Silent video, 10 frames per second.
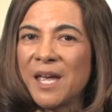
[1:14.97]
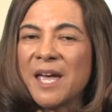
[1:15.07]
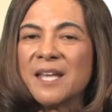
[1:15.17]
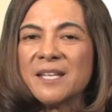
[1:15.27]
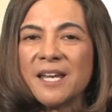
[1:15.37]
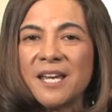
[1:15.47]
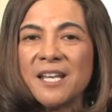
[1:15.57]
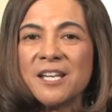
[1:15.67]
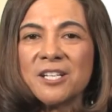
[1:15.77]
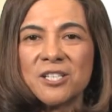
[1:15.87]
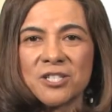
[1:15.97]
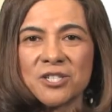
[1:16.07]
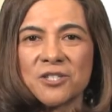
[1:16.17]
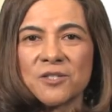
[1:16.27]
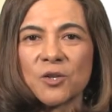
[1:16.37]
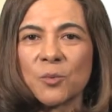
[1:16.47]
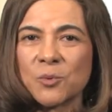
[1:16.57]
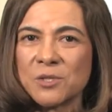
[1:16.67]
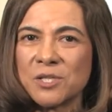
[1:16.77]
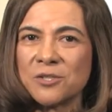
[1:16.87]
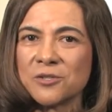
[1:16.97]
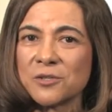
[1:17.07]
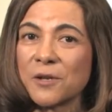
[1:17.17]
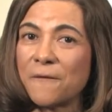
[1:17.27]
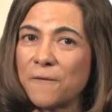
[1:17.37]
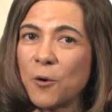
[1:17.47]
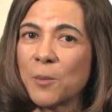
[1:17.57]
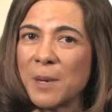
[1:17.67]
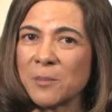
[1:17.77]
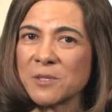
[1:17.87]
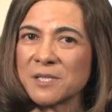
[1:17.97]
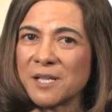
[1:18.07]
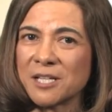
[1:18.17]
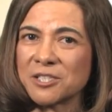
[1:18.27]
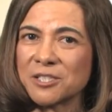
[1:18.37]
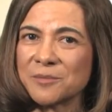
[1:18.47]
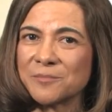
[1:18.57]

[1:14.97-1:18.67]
and any conditions or procedures for member selection,